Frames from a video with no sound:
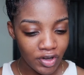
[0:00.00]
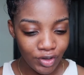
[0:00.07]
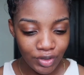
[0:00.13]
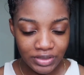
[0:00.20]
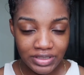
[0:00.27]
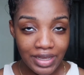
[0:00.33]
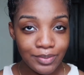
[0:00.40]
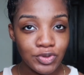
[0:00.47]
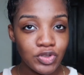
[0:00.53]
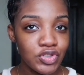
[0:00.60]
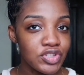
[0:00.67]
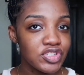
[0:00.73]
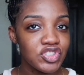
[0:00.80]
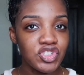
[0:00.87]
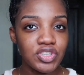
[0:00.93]
long time, so
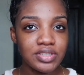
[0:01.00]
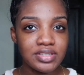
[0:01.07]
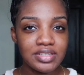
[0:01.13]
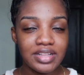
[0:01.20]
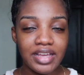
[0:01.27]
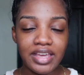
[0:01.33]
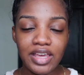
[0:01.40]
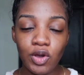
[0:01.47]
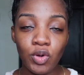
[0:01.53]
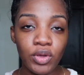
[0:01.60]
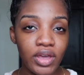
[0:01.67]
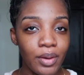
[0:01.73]
this is just like a quick.